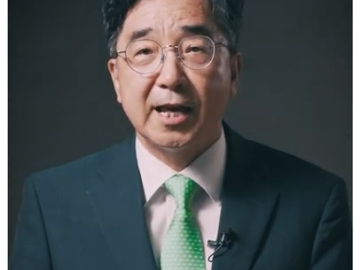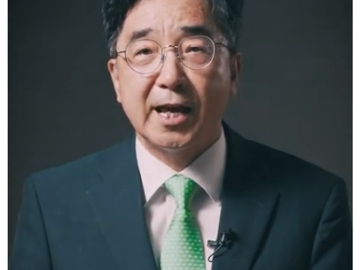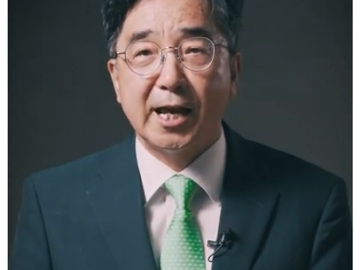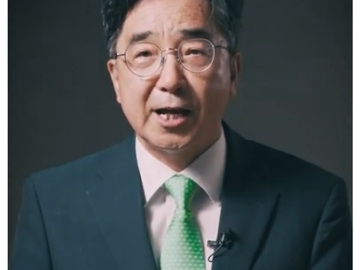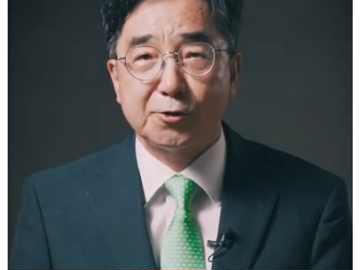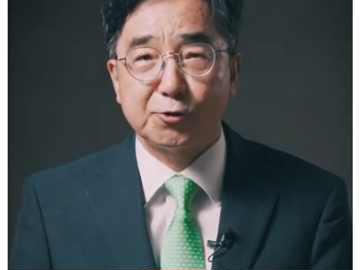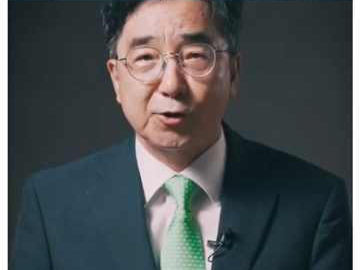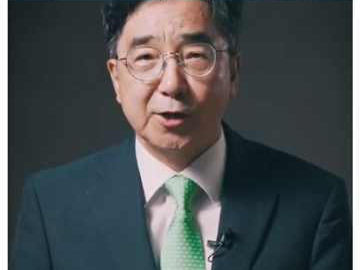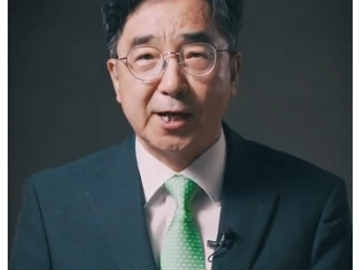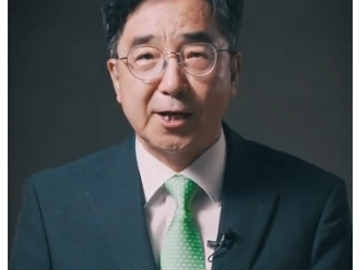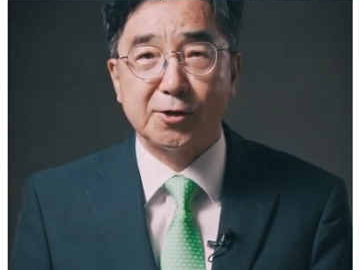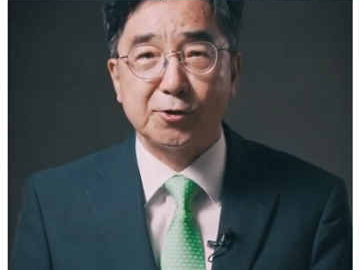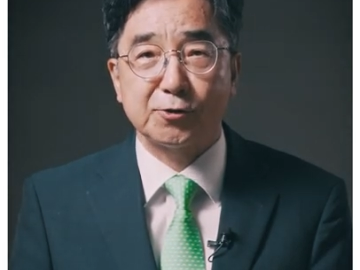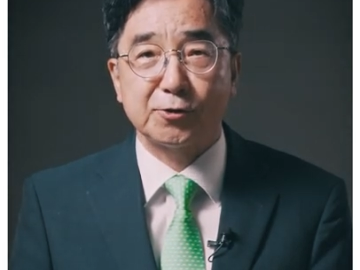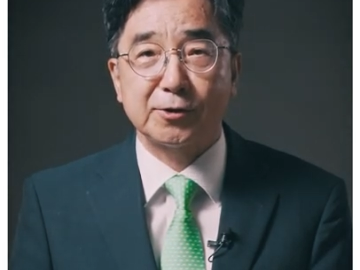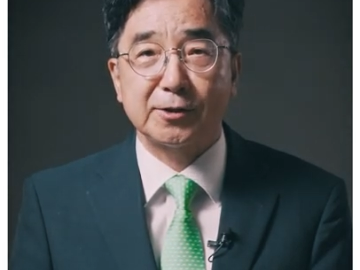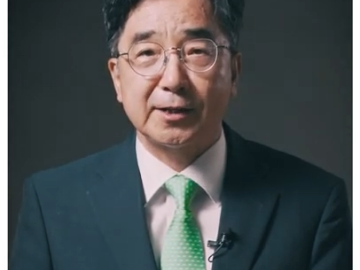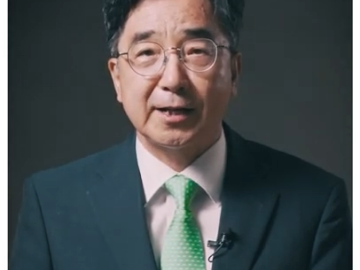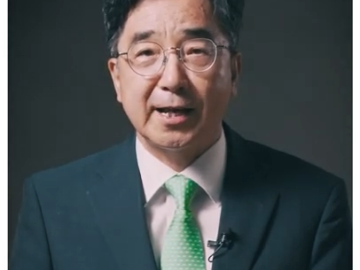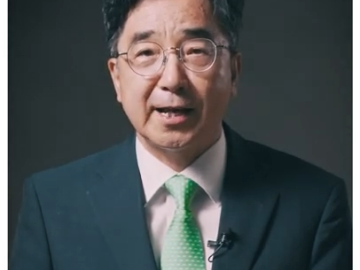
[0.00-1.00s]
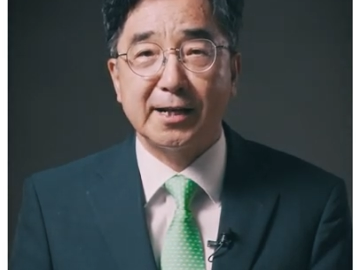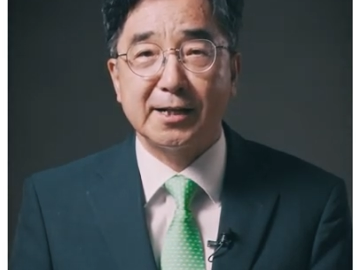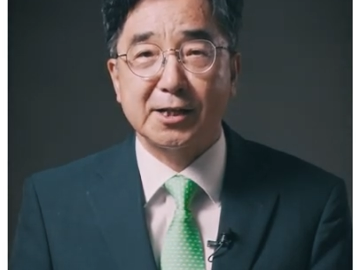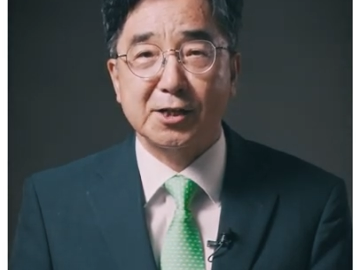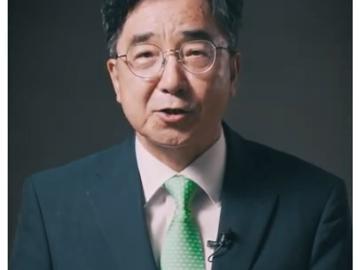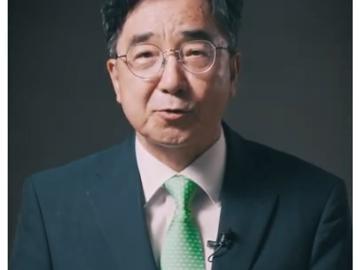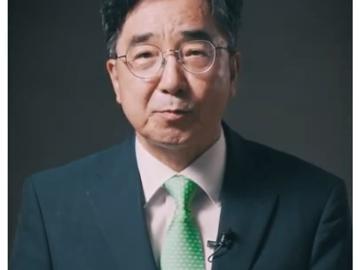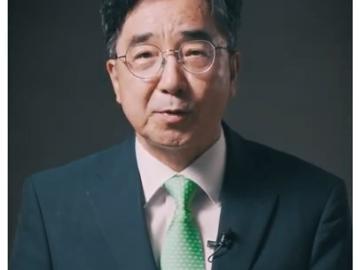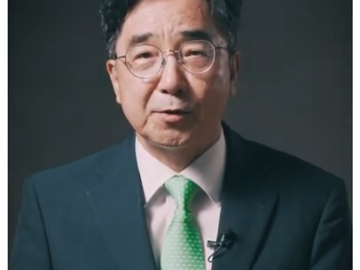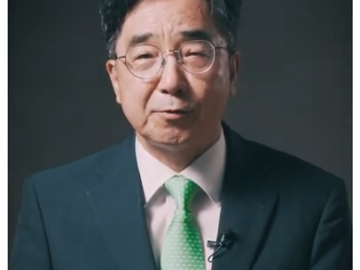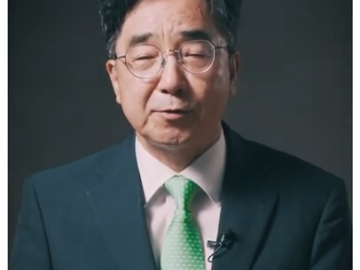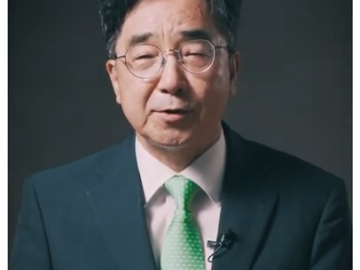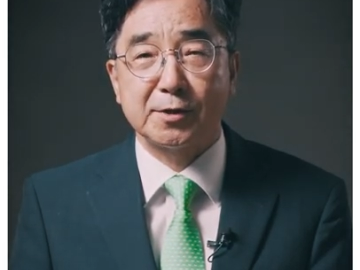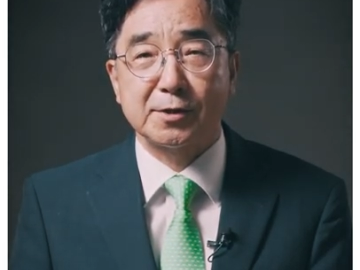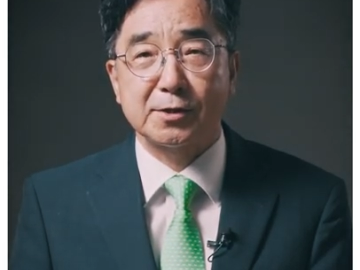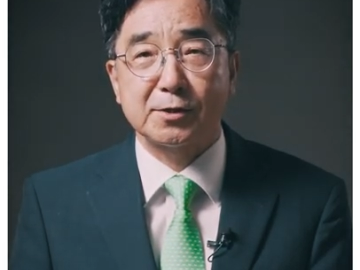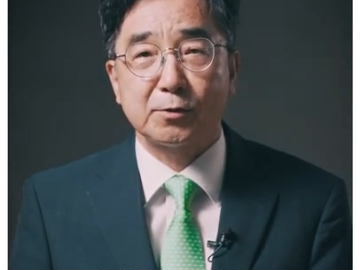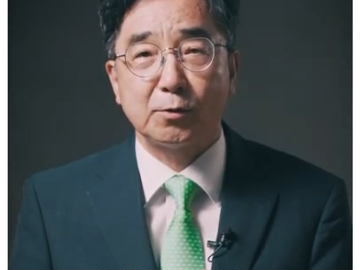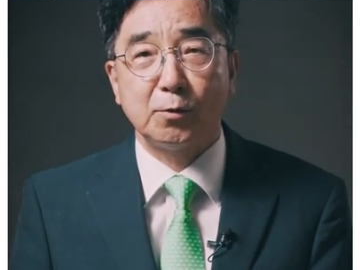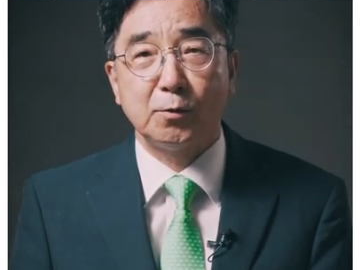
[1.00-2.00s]
education and
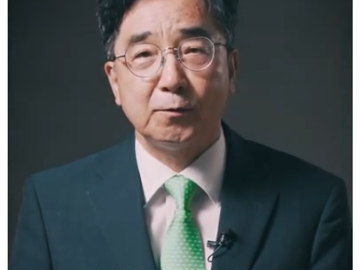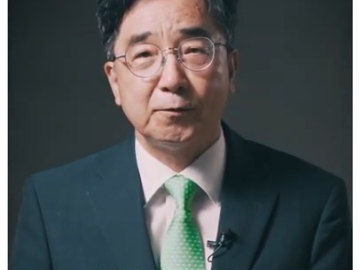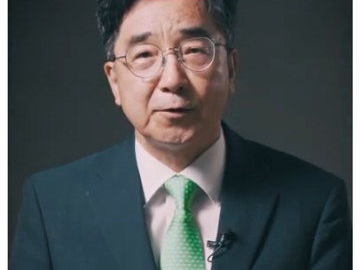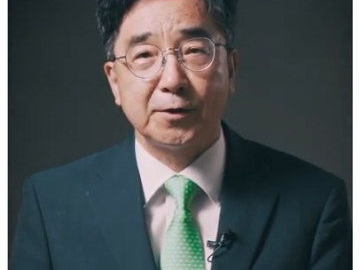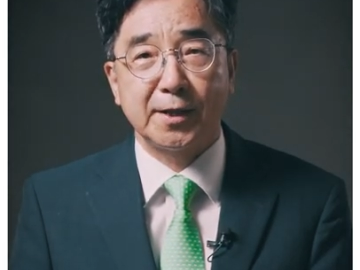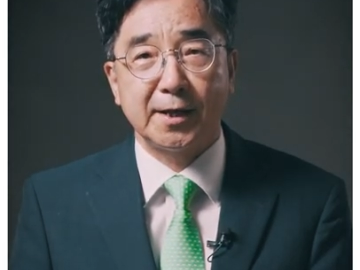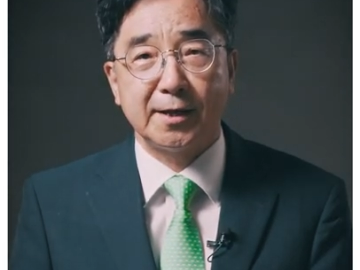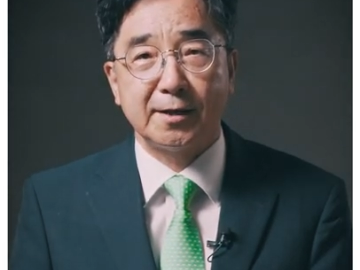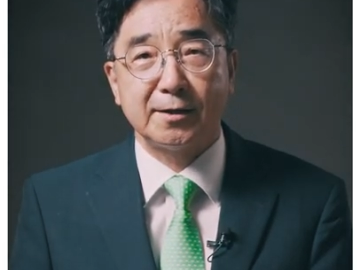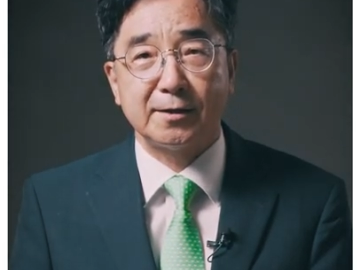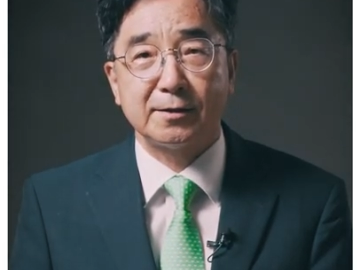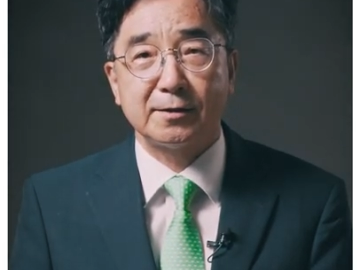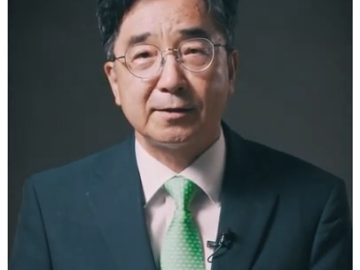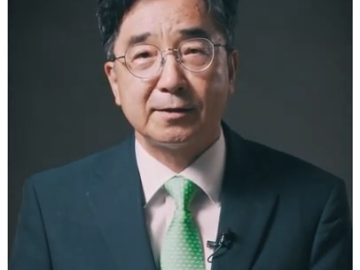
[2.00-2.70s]
experience over there.